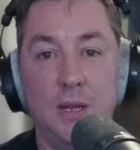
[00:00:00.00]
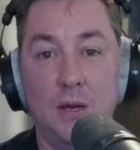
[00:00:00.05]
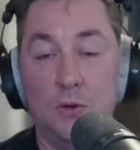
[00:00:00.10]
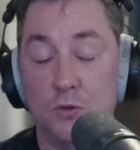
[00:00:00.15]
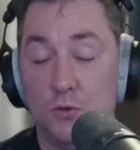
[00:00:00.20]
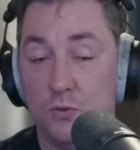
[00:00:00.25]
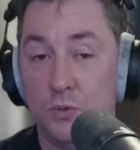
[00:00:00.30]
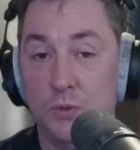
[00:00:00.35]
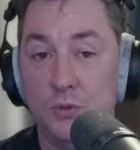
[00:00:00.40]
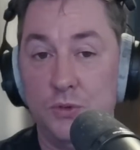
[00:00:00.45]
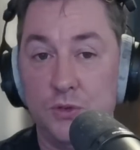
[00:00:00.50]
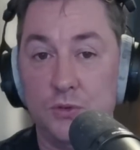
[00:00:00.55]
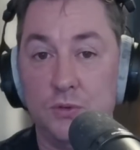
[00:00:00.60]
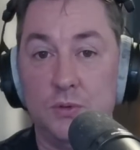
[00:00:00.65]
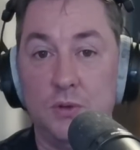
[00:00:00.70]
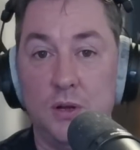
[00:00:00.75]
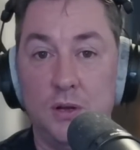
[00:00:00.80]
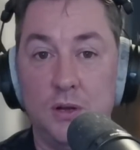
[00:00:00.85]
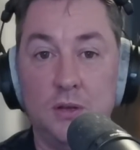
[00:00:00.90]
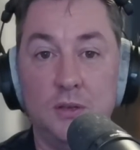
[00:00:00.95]
Now, crews
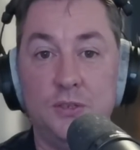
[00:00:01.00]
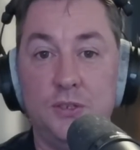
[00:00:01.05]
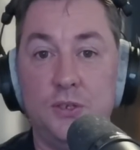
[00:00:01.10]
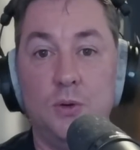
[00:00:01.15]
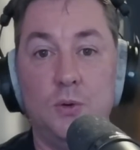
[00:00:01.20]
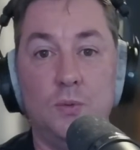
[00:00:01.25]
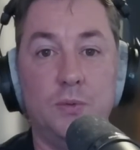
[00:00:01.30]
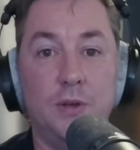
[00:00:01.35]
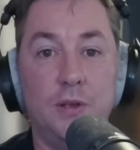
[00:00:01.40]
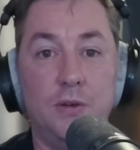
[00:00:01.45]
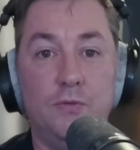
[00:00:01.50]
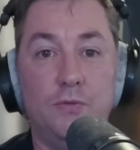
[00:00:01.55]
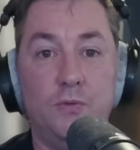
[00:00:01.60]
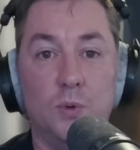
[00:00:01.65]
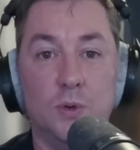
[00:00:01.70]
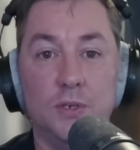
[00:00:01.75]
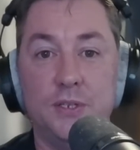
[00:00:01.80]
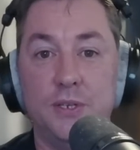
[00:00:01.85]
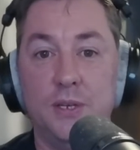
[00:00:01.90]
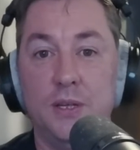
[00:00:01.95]
are also
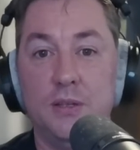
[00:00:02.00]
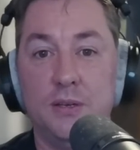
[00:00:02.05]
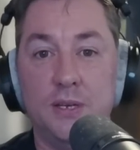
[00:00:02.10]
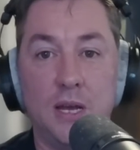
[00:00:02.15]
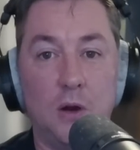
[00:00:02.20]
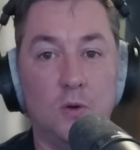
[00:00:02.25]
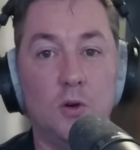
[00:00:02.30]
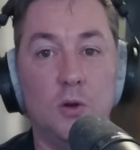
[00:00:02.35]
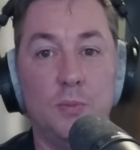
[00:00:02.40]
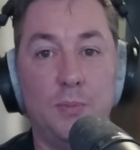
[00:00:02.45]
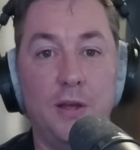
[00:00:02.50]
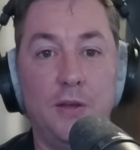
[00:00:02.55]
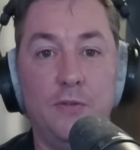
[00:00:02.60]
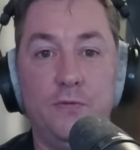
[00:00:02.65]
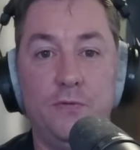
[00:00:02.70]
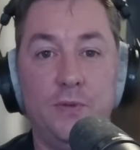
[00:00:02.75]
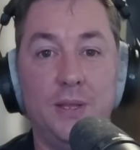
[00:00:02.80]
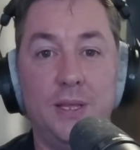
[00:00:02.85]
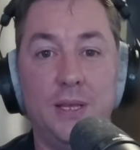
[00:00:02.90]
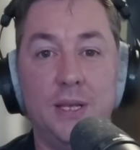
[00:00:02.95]
reinforcing the tower by
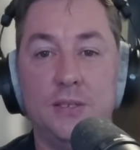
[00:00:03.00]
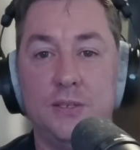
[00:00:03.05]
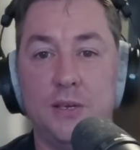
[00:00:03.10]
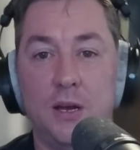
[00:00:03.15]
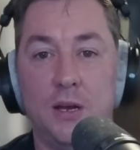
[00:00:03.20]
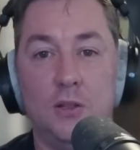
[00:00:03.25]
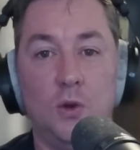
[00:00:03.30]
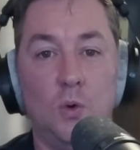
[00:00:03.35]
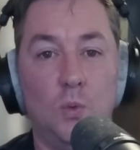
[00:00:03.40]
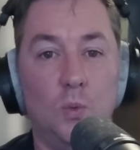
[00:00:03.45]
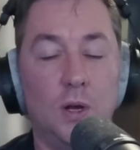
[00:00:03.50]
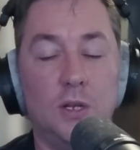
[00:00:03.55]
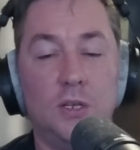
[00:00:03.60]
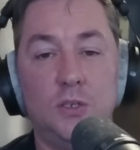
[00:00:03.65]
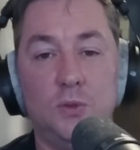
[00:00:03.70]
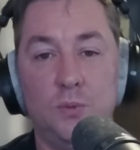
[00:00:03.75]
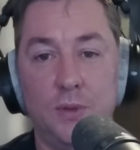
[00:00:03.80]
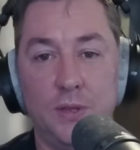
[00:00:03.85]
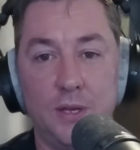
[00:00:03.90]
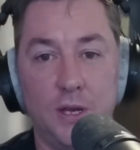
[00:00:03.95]
filling its hollow
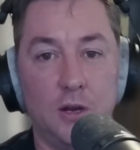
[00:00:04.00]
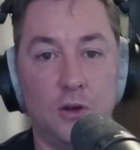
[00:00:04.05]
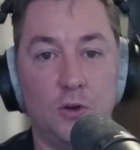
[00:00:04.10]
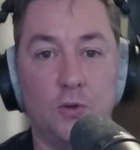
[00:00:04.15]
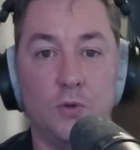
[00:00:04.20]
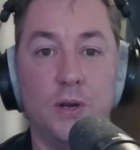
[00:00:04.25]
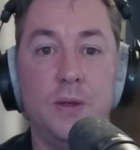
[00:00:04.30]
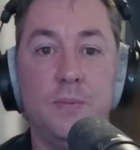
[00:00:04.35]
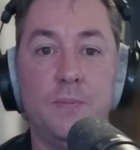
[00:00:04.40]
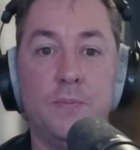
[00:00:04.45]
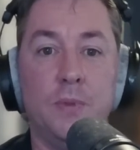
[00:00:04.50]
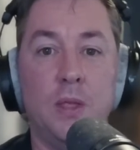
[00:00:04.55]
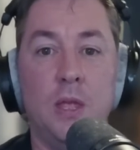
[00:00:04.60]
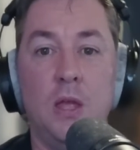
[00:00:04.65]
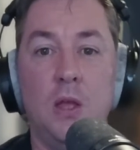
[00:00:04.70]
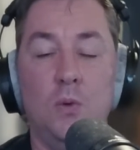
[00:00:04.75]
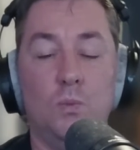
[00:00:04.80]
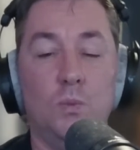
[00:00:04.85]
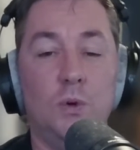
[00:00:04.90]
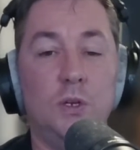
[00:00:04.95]
walls with concrete,
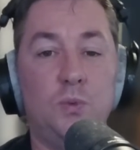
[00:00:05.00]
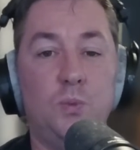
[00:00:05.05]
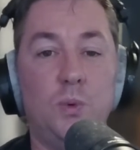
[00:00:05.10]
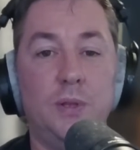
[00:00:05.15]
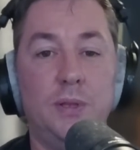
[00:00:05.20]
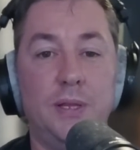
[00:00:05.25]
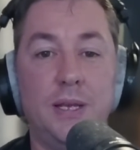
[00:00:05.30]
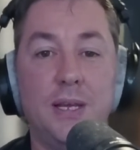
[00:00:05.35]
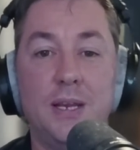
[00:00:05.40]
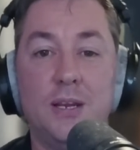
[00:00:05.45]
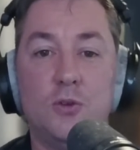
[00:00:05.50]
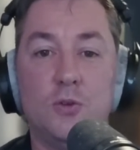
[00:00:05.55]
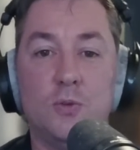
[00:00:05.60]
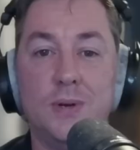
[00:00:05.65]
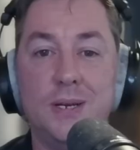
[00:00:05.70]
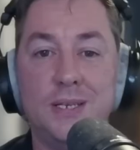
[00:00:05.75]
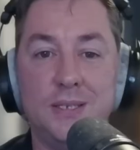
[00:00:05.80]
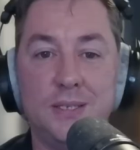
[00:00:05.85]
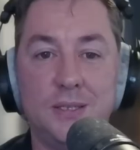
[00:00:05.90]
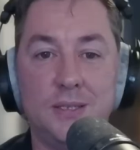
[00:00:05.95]
which will
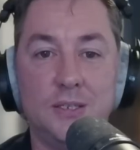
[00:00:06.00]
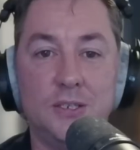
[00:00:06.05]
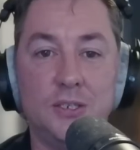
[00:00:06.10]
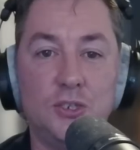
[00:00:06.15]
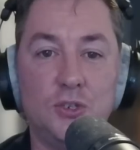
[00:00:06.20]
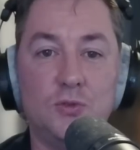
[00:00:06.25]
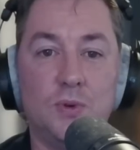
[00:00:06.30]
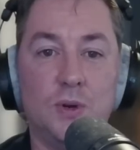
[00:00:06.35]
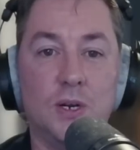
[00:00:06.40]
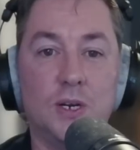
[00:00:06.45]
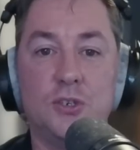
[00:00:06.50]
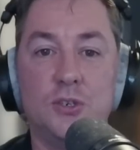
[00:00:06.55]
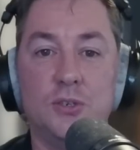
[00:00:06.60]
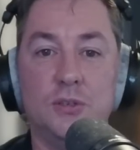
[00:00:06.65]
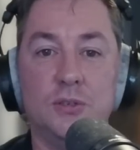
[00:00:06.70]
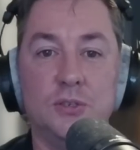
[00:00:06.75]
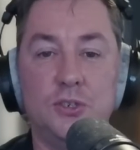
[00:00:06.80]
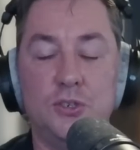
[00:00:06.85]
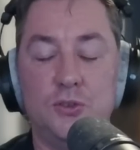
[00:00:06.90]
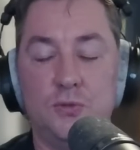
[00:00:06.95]
increase the
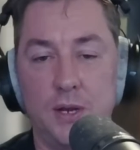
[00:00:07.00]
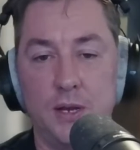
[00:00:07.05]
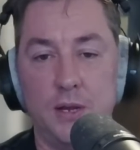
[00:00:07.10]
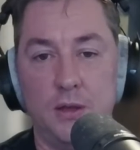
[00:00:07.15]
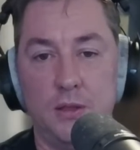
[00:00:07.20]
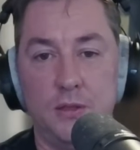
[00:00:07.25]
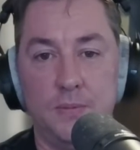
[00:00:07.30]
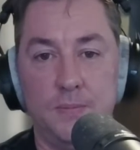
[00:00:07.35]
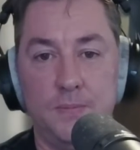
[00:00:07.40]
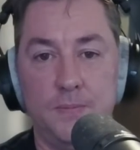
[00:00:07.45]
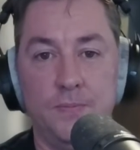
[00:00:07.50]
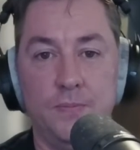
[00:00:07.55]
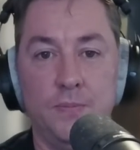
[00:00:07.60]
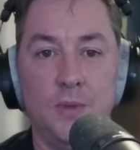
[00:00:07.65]
structure's strength.